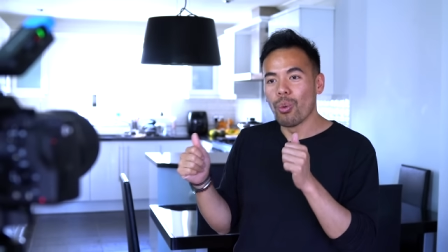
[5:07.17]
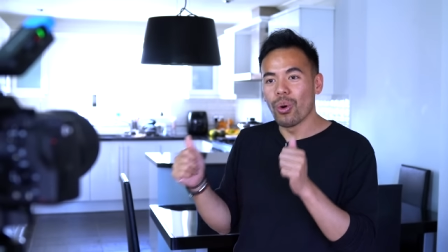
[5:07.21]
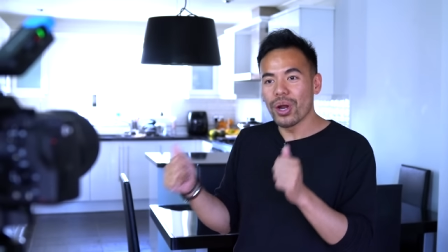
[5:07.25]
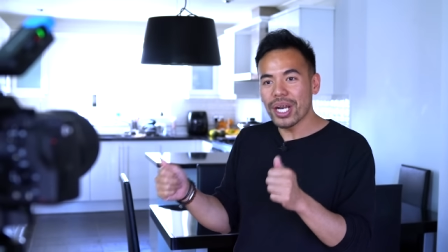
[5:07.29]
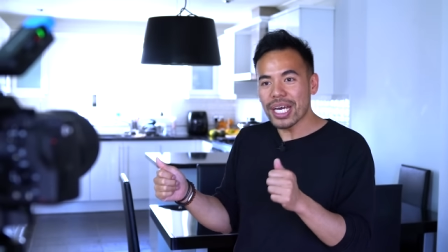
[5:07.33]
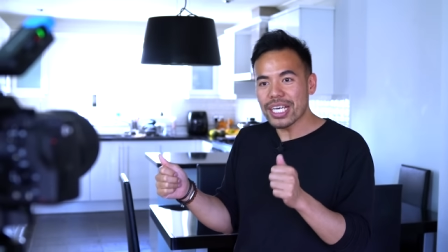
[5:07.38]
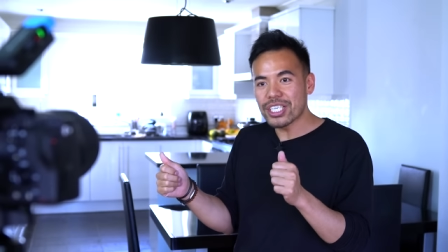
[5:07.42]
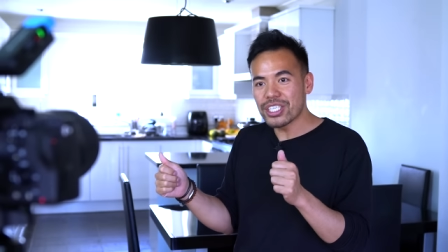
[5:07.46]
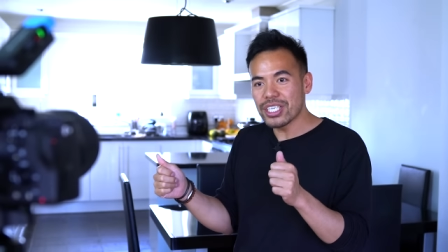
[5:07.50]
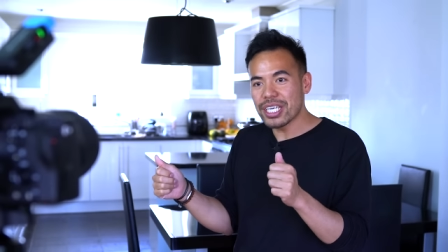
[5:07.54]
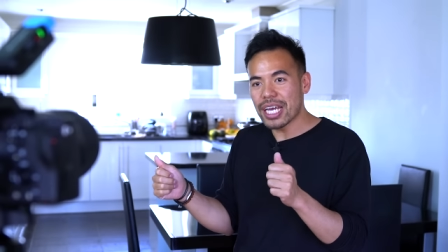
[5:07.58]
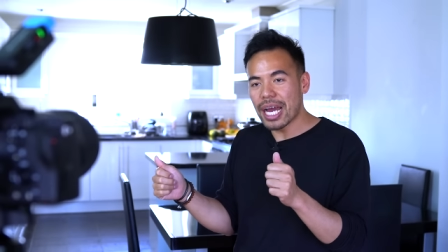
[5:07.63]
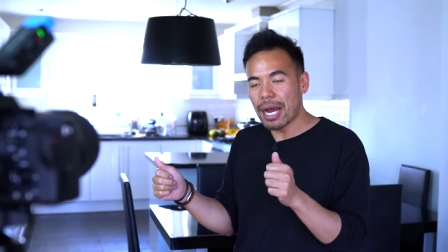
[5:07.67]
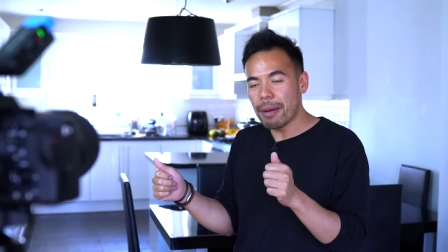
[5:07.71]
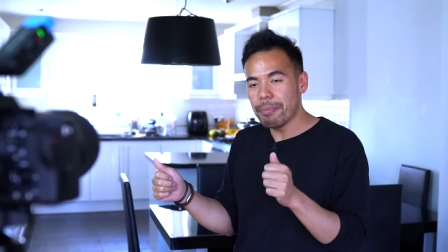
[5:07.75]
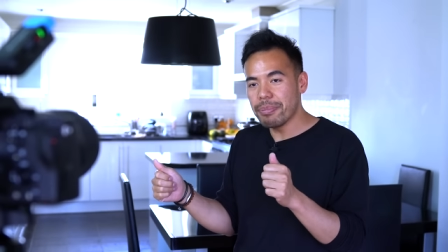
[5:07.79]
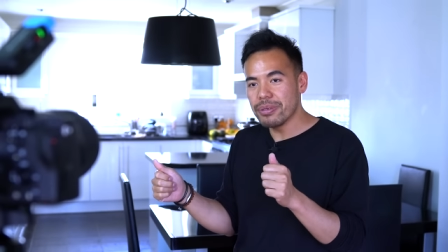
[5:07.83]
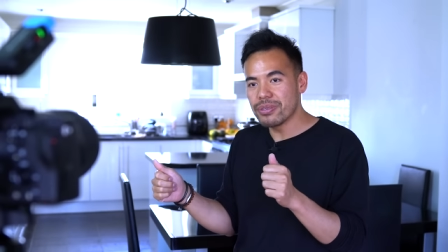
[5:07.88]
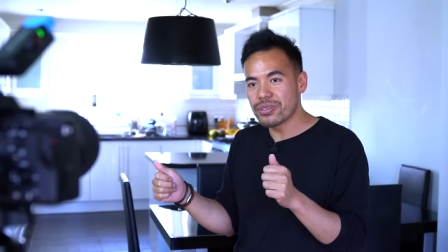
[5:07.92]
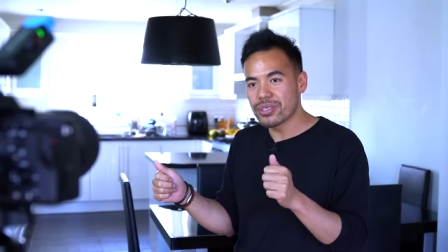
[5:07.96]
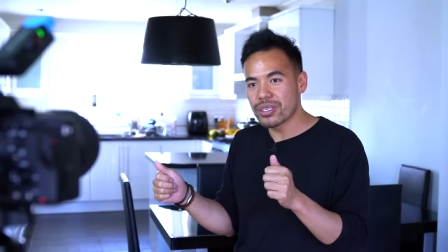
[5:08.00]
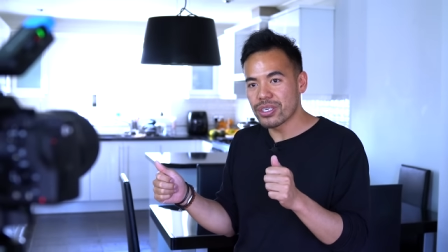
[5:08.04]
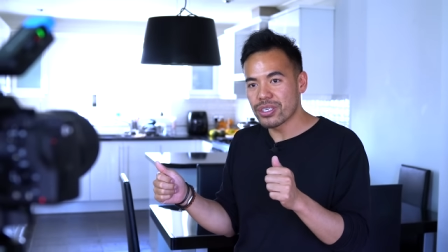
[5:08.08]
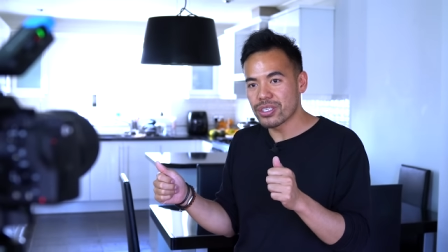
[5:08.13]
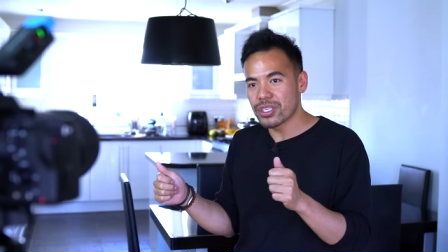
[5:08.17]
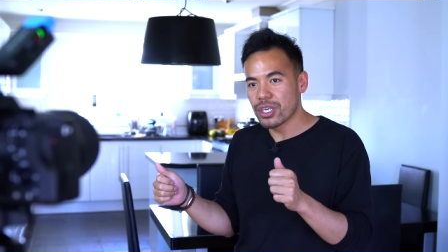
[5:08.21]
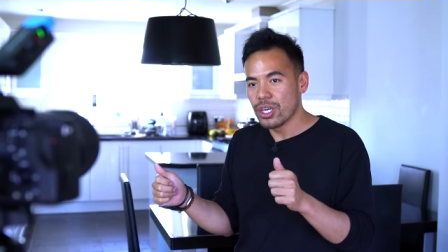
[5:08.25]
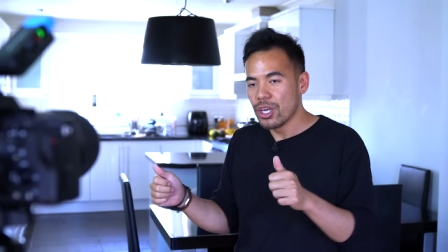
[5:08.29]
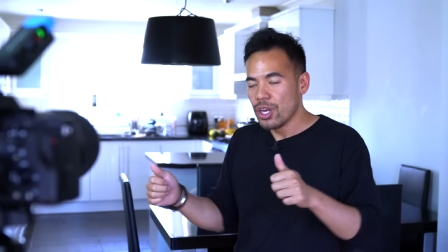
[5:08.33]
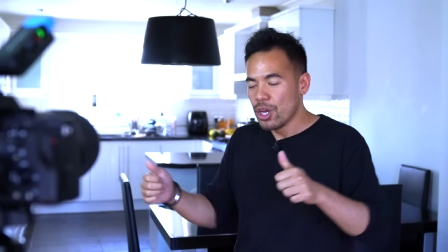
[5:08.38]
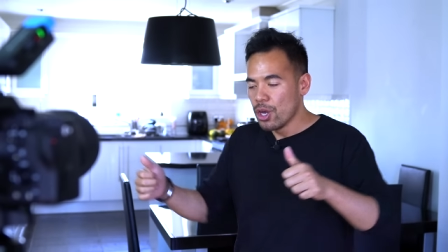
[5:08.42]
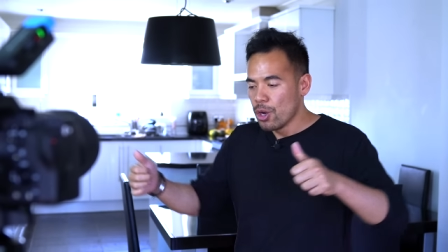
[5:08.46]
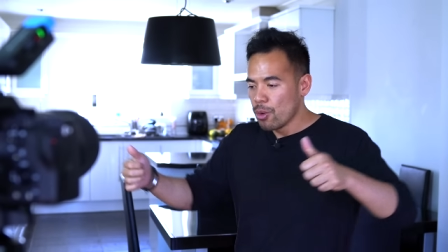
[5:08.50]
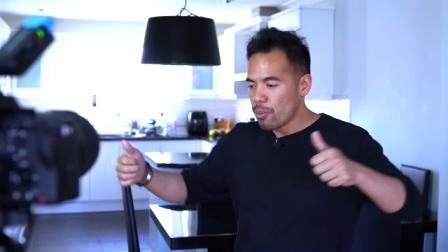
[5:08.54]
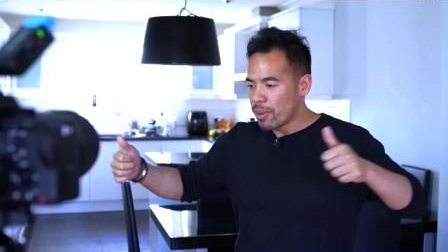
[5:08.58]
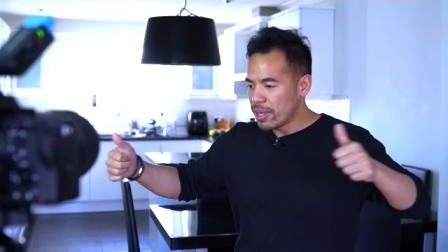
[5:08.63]
what actually happens is,
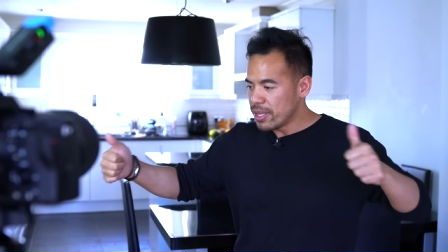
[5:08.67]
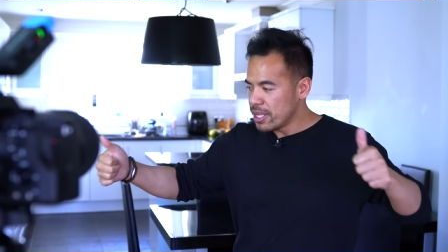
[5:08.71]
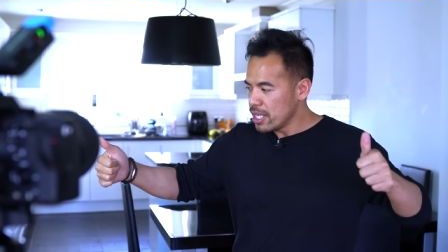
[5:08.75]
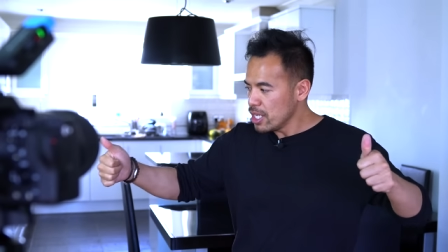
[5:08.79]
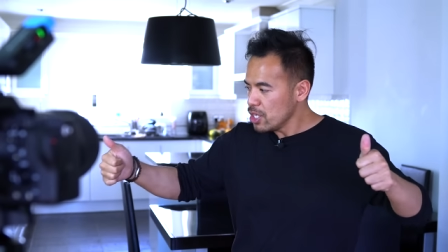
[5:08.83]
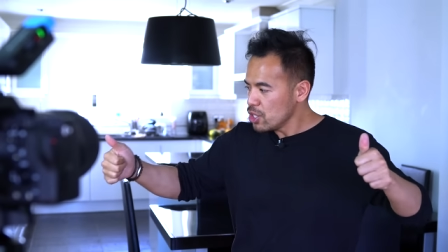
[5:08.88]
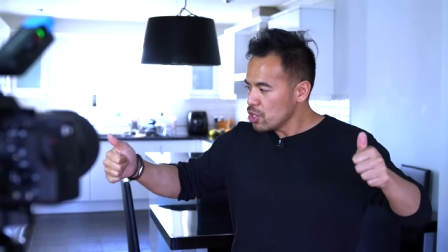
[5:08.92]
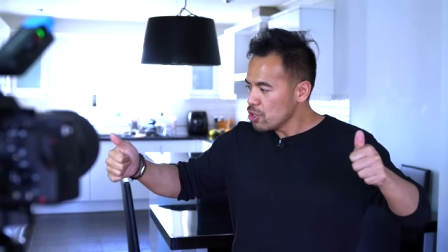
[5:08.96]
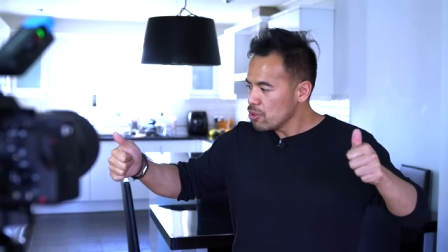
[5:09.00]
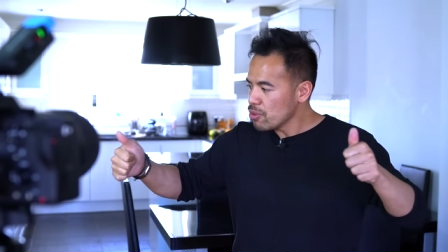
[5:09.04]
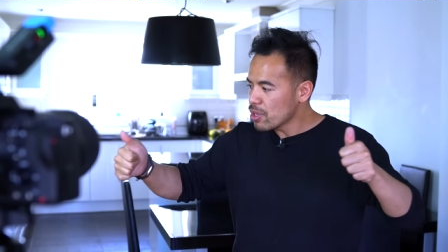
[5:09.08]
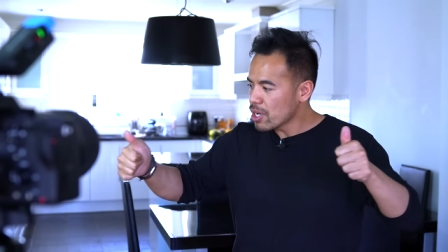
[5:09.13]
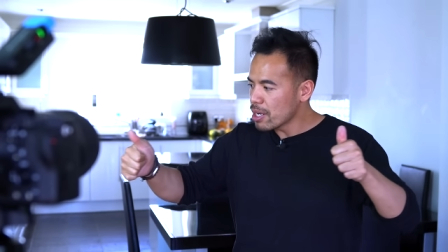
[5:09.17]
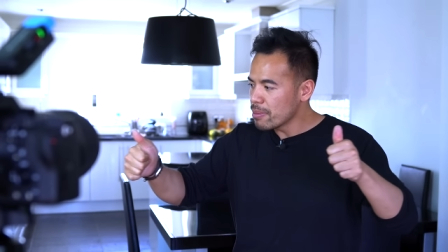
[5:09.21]
when these two